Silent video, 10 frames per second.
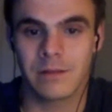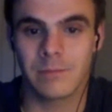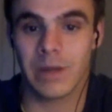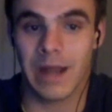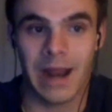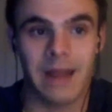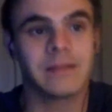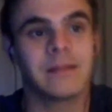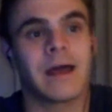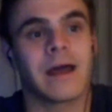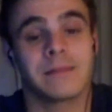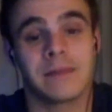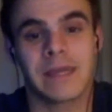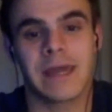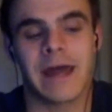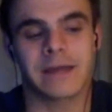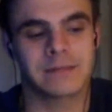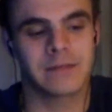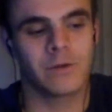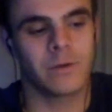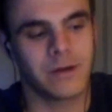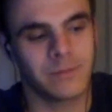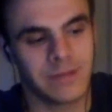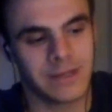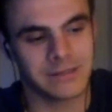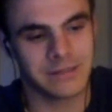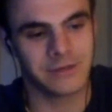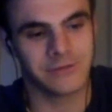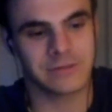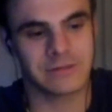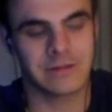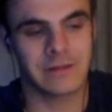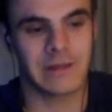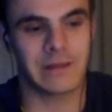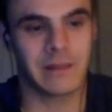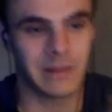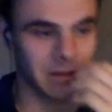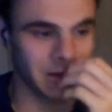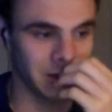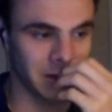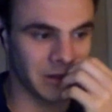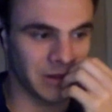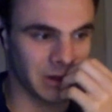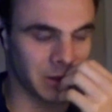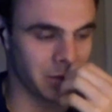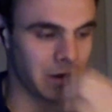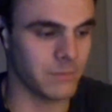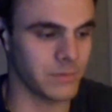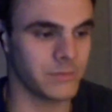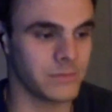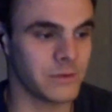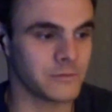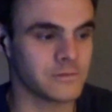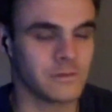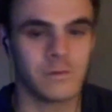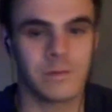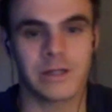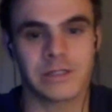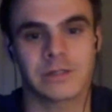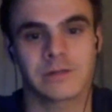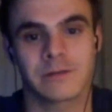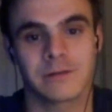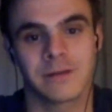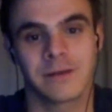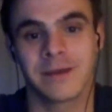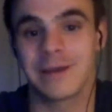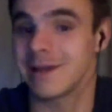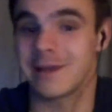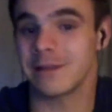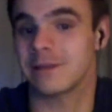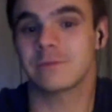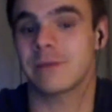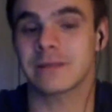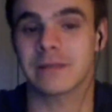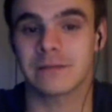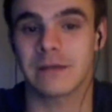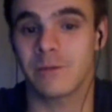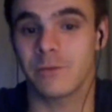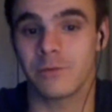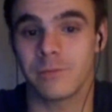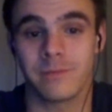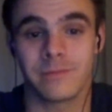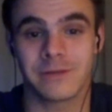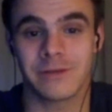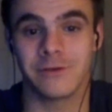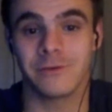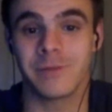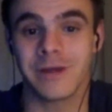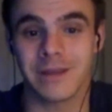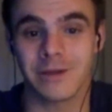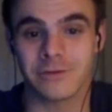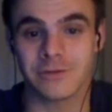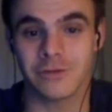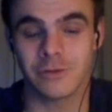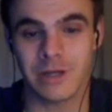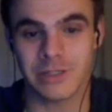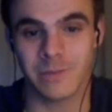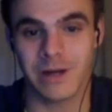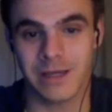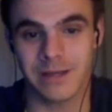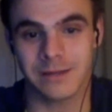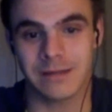But I think it has to go up because here's the problem. There's too much. This might sound terrible to you, but there's too much money at the